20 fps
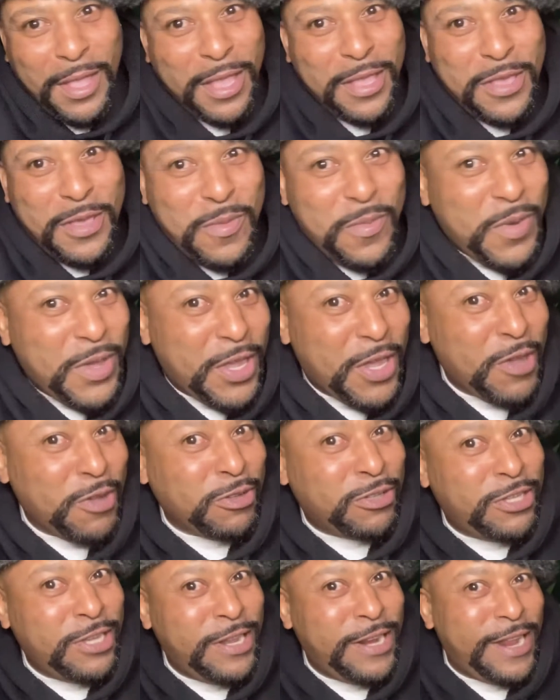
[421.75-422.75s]
you wasn't gonna
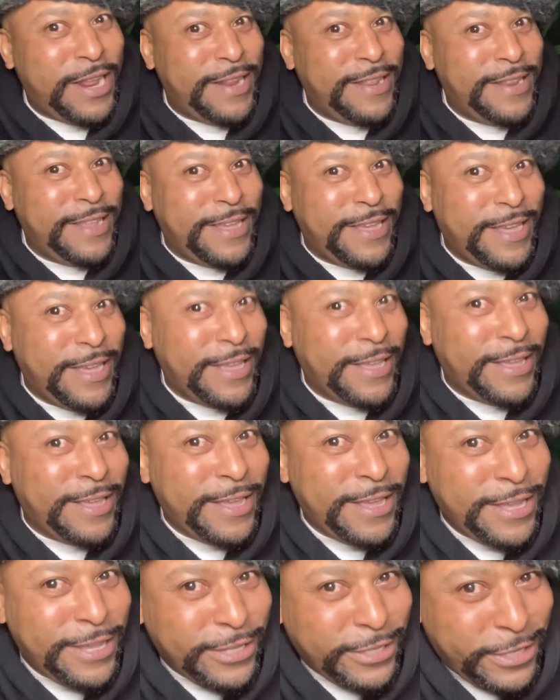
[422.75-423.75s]
see that nigga
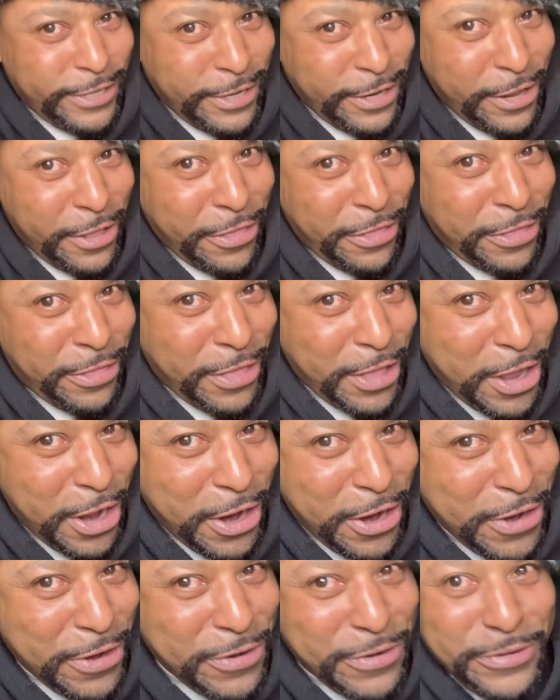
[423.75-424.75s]
again to the
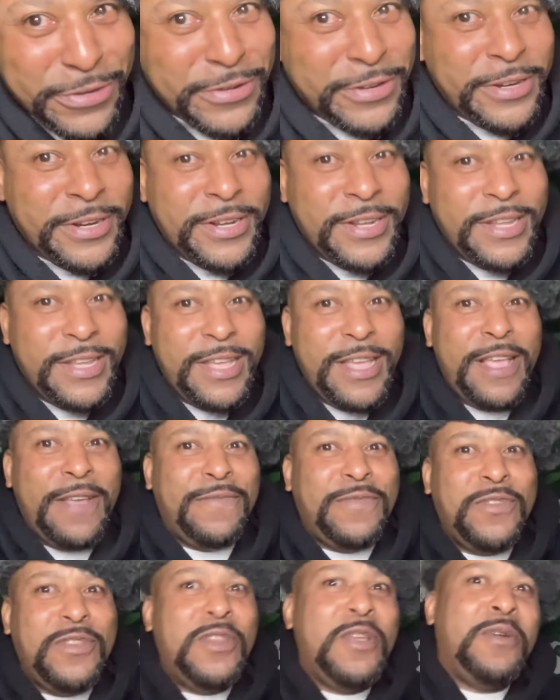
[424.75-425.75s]
third.
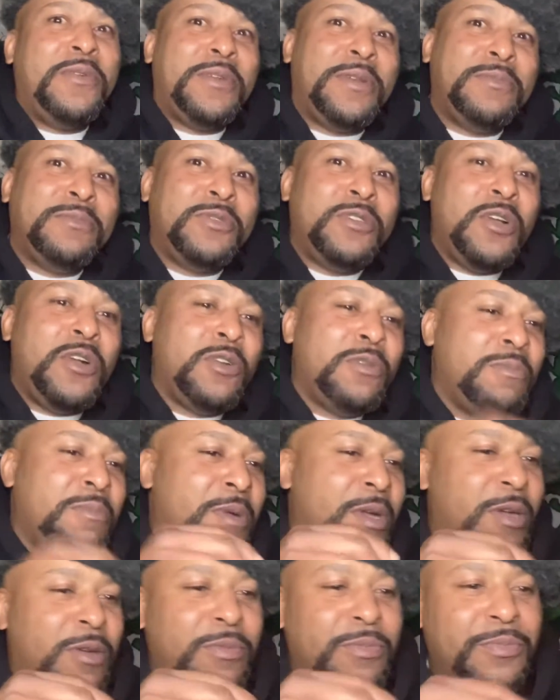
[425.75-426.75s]
If you know what I'm talking
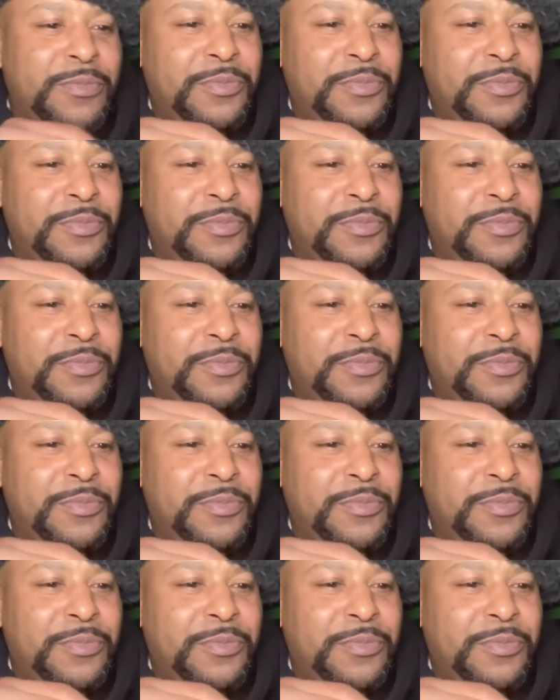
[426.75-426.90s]
about.